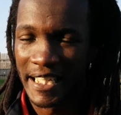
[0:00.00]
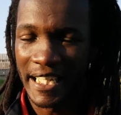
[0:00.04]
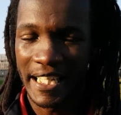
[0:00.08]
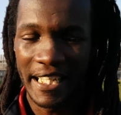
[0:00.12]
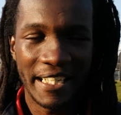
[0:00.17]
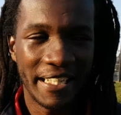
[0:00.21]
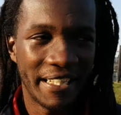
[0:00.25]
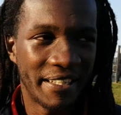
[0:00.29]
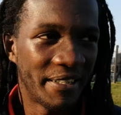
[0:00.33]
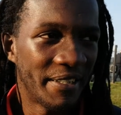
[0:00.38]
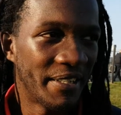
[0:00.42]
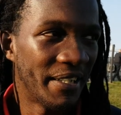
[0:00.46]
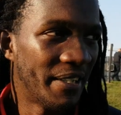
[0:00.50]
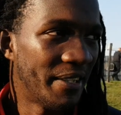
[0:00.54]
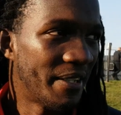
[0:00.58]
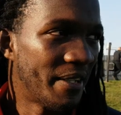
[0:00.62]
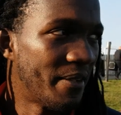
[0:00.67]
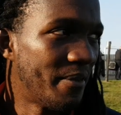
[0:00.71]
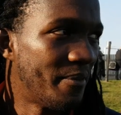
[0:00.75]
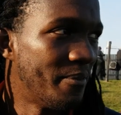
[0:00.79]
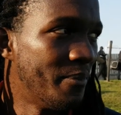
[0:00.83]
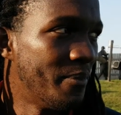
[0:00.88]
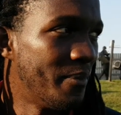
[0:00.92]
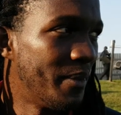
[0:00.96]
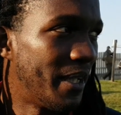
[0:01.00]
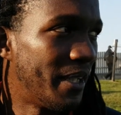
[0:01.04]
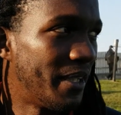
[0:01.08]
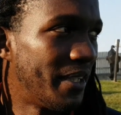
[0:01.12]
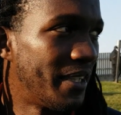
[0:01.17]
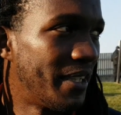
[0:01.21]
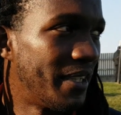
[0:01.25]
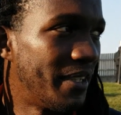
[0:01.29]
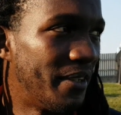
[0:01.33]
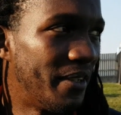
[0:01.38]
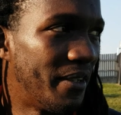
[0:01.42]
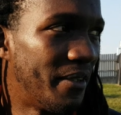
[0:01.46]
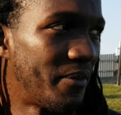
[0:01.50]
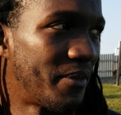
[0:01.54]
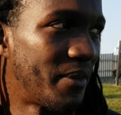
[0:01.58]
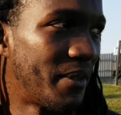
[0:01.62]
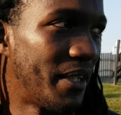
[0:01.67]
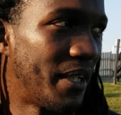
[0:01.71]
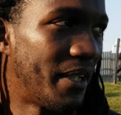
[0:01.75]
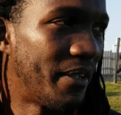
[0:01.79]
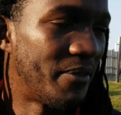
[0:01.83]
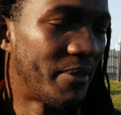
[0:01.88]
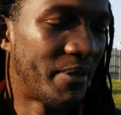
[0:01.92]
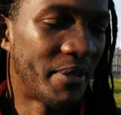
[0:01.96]
Yeah,
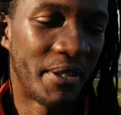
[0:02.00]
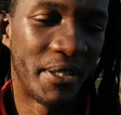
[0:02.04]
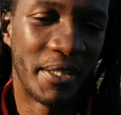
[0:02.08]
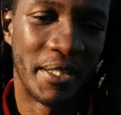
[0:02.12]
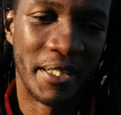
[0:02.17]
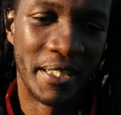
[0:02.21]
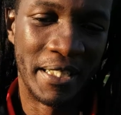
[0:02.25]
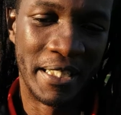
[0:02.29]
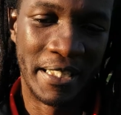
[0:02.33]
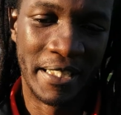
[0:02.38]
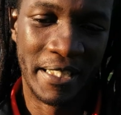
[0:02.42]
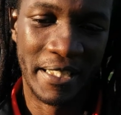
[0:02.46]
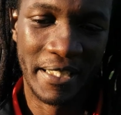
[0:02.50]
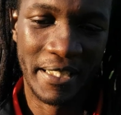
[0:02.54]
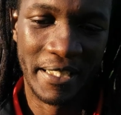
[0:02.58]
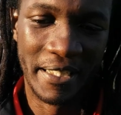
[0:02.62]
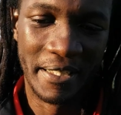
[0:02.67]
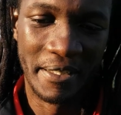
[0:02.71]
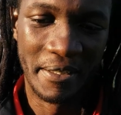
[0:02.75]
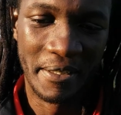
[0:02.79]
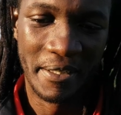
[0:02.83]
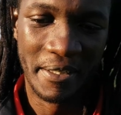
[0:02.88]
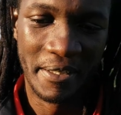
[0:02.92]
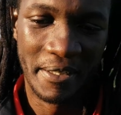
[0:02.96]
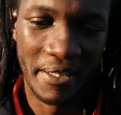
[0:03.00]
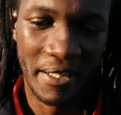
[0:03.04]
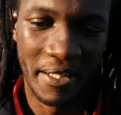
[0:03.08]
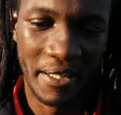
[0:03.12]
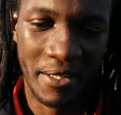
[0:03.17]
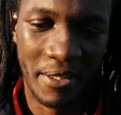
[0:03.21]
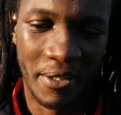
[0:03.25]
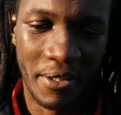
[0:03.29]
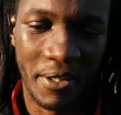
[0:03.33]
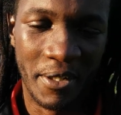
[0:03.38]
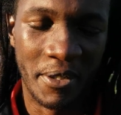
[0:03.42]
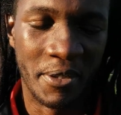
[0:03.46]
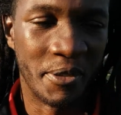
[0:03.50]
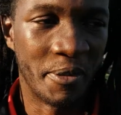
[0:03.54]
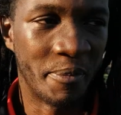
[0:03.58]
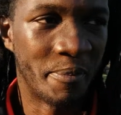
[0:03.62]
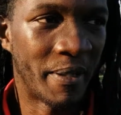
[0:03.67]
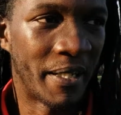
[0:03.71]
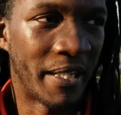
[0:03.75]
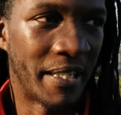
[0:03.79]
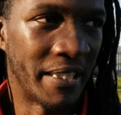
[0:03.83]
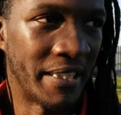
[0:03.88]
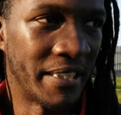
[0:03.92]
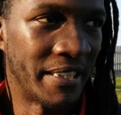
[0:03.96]
I've got a lot of new
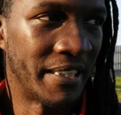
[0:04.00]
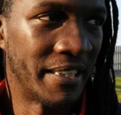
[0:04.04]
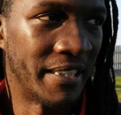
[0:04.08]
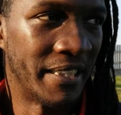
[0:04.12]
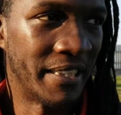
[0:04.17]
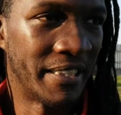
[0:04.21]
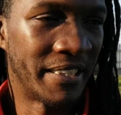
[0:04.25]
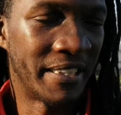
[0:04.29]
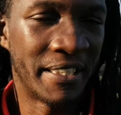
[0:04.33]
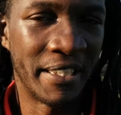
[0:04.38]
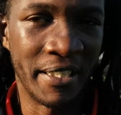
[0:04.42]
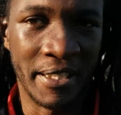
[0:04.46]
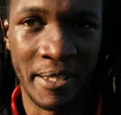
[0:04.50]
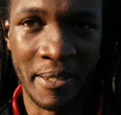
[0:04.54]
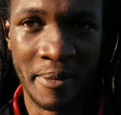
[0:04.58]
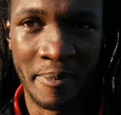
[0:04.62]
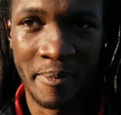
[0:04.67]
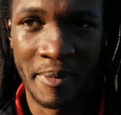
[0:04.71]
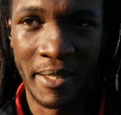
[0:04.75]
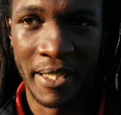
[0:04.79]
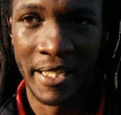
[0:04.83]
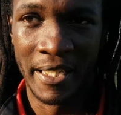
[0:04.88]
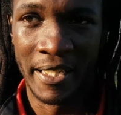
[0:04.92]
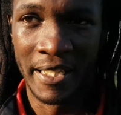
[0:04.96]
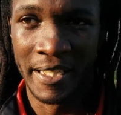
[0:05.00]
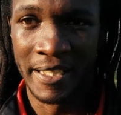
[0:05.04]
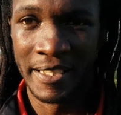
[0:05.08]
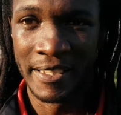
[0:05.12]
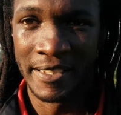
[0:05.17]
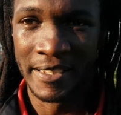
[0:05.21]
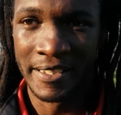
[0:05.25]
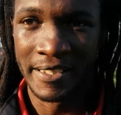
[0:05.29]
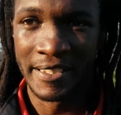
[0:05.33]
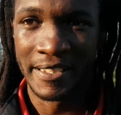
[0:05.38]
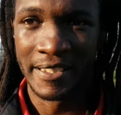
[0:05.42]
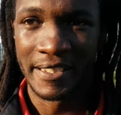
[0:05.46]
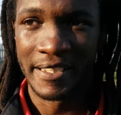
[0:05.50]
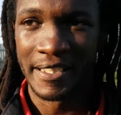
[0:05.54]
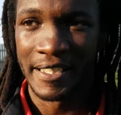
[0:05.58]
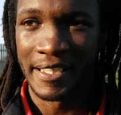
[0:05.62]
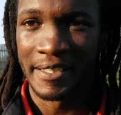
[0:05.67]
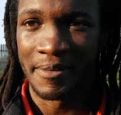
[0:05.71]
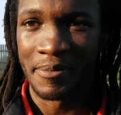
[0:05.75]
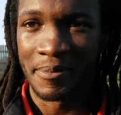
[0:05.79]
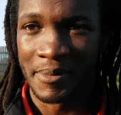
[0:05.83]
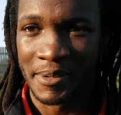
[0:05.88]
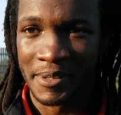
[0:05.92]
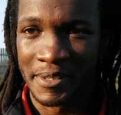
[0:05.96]
players in this team, and
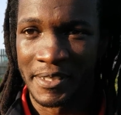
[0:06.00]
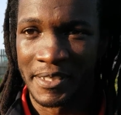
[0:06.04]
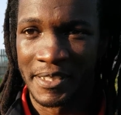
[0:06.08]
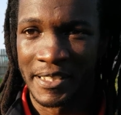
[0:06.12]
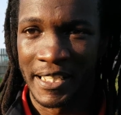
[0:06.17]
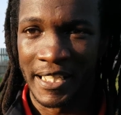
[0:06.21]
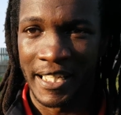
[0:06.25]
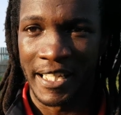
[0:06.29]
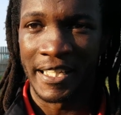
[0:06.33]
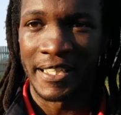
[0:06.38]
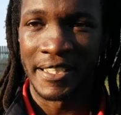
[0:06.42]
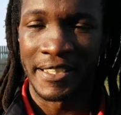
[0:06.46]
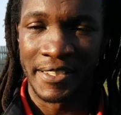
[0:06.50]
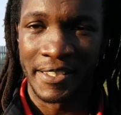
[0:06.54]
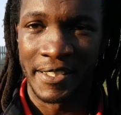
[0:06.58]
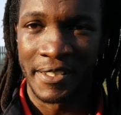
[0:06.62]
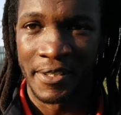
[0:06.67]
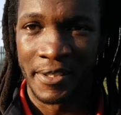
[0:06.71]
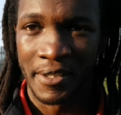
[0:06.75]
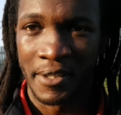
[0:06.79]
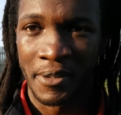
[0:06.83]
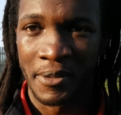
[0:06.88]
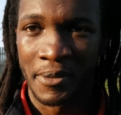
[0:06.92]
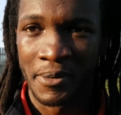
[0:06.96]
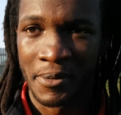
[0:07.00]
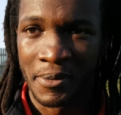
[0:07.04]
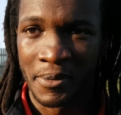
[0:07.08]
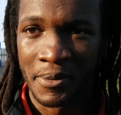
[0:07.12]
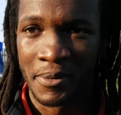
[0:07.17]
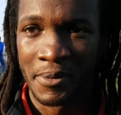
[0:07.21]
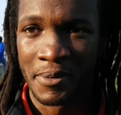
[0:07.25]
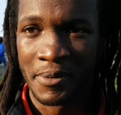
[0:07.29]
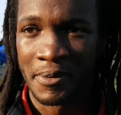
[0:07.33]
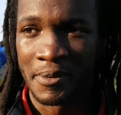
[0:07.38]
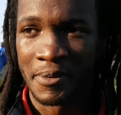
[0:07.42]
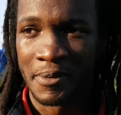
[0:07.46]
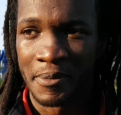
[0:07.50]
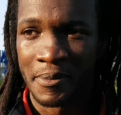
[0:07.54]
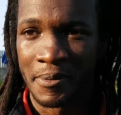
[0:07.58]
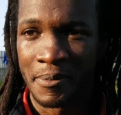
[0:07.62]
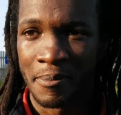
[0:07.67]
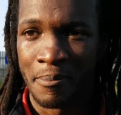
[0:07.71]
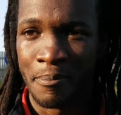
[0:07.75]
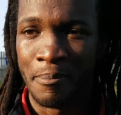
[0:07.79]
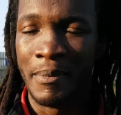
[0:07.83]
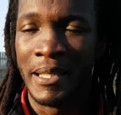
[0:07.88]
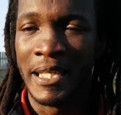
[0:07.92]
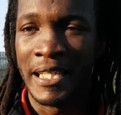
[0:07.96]
it was getting to know
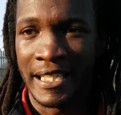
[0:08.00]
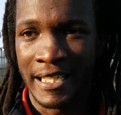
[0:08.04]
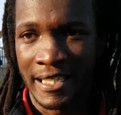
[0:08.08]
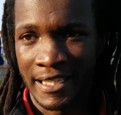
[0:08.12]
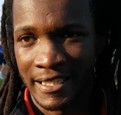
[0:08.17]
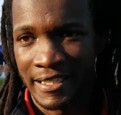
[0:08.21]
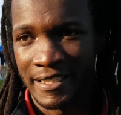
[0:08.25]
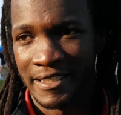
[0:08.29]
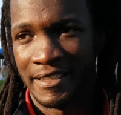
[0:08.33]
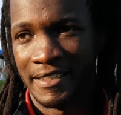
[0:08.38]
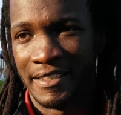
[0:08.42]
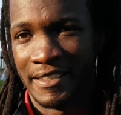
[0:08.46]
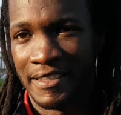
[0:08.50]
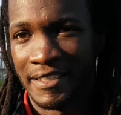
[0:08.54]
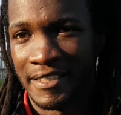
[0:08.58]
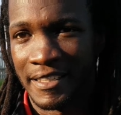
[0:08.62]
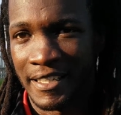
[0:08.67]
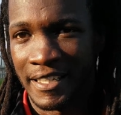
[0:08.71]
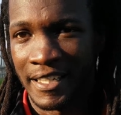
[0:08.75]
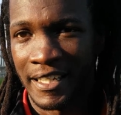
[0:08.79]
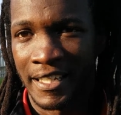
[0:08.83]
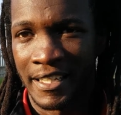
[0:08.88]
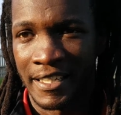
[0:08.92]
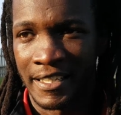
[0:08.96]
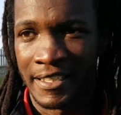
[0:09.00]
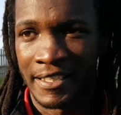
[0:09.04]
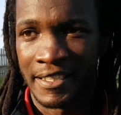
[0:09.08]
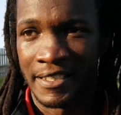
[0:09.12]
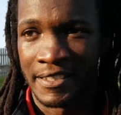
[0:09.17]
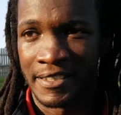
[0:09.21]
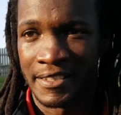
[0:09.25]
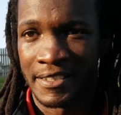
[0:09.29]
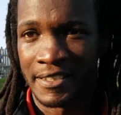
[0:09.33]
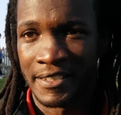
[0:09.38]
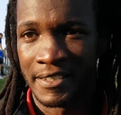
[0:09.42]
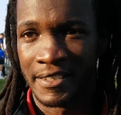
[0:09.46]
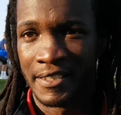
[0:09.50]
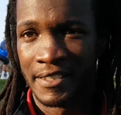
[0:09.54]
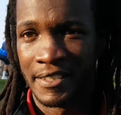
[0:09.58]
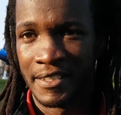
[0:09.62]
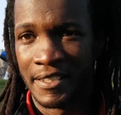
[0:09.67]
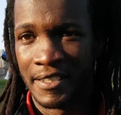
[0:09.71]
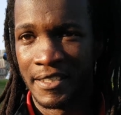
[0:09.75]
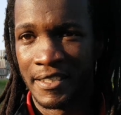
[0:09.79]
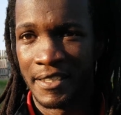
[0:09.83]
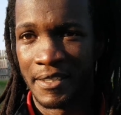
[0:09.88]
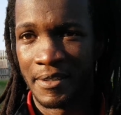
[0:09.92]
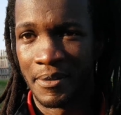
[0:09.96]
me. Yeah. And
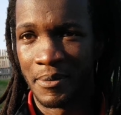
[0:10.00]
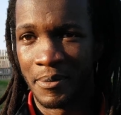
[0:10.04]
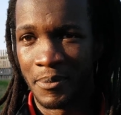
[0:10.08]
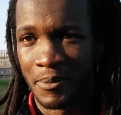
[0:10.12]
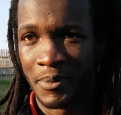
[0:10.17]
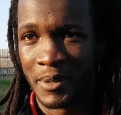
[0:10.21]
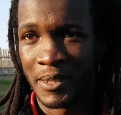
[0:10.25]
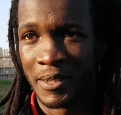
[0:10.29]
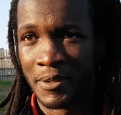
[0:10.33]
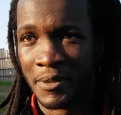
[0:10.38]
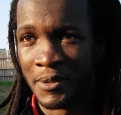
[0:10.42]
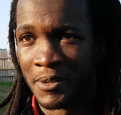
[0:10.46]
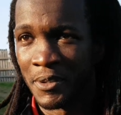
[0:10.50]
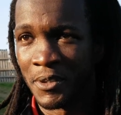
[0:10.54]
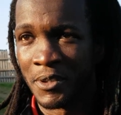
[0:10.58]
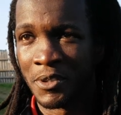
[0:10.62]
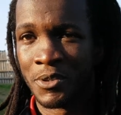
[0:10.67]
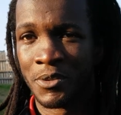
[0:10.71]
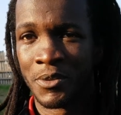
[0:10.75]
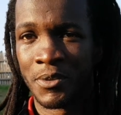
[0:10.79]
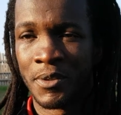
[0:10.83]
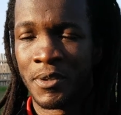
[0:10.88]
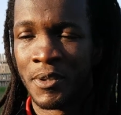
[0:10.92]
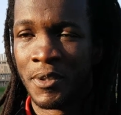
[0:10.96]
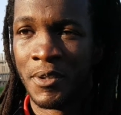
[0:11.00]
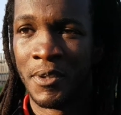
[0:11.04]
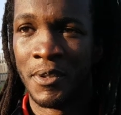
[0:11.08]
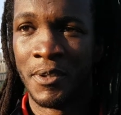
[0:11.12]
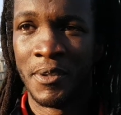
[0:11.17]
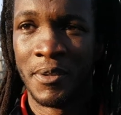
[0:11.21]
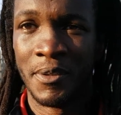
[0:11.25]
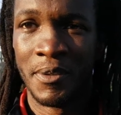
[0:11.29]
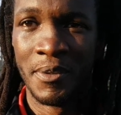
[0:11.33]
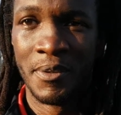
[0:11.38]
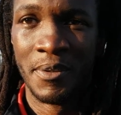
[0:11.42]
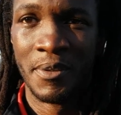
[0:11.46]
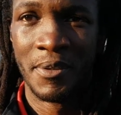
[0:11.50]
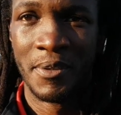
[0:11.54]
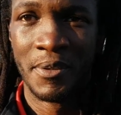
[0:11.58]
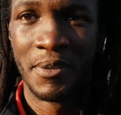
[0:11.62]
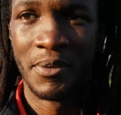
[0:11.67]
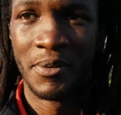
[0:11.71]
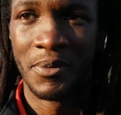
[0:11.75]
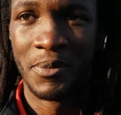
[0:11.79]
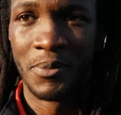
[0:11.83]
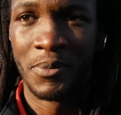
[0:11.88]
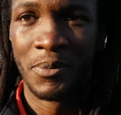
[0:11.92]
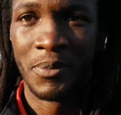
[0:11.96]
win, lose, or draw,
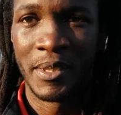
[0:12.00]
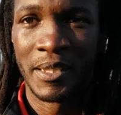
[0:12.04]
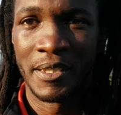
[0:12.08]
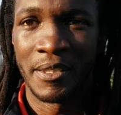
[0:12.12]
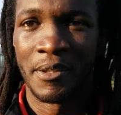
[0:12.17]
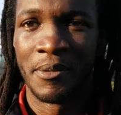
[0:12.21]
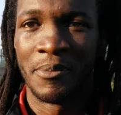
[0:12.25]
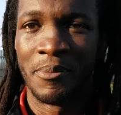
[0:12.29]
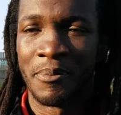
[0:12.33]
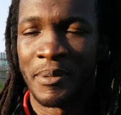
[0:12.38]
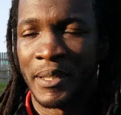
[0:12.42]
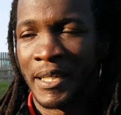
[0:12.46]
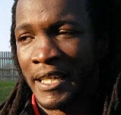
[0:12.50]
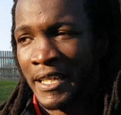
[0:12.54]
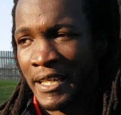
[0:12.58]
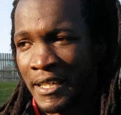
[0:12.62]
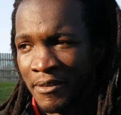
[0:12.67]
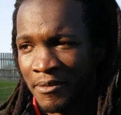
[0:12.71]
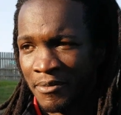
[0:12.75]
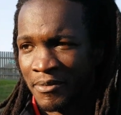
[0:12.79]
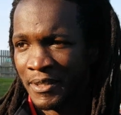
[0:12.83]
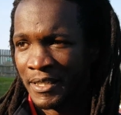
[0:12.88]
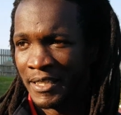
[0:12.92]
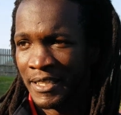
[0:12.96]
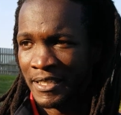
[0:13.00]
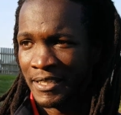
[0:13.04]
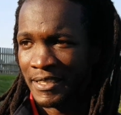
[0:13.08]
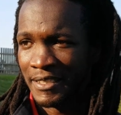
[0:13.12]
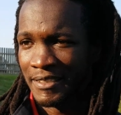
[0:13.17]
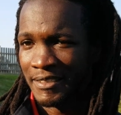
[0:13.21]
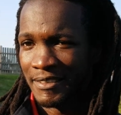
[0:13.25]
we don't behave like